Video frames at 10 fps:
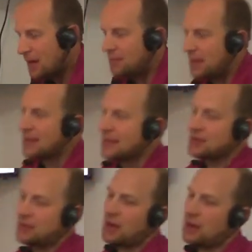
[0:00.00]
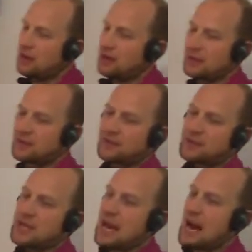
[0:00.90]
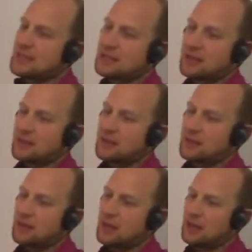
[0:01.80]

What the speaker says: Oh man, that's great. That's a fantastic.